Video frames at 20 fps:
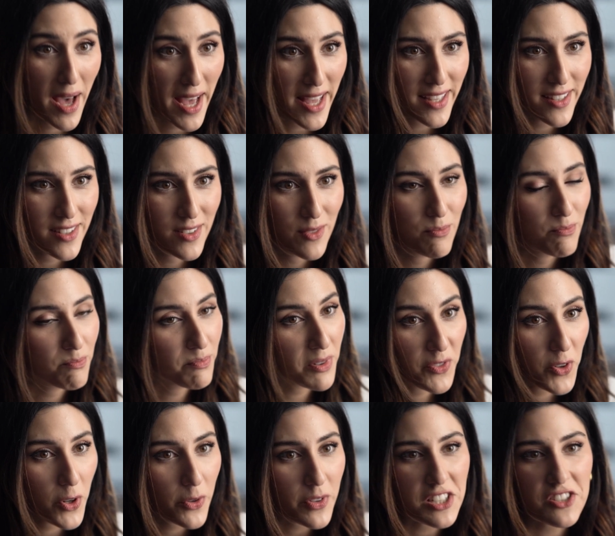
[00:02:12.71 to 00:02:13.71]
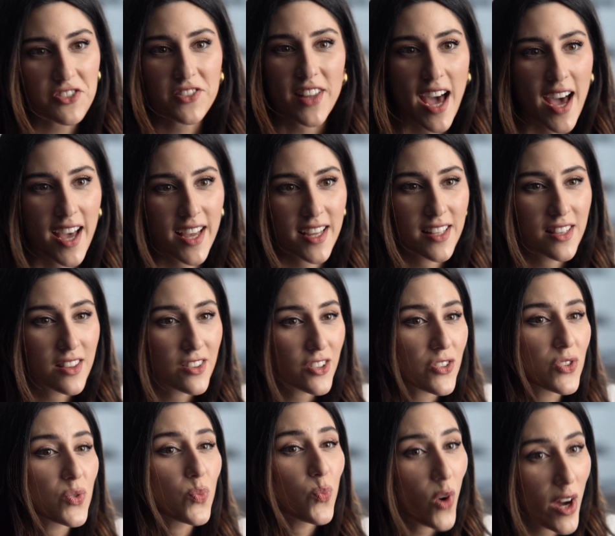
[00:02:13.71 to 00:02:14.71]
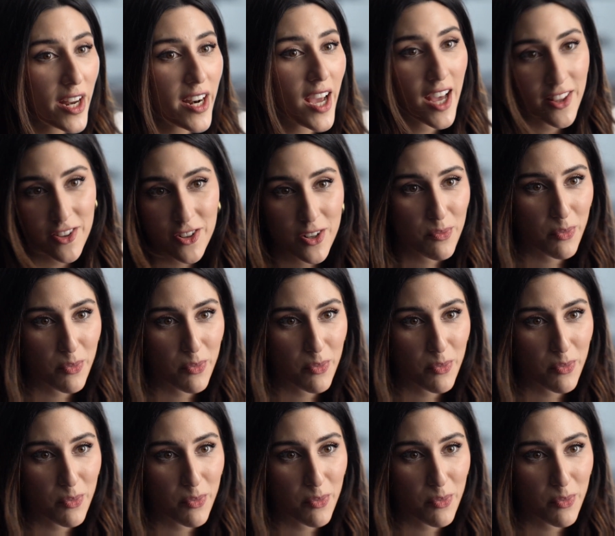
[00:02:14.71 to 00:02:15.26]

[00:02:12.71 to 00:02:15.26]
But before we do that, there's one other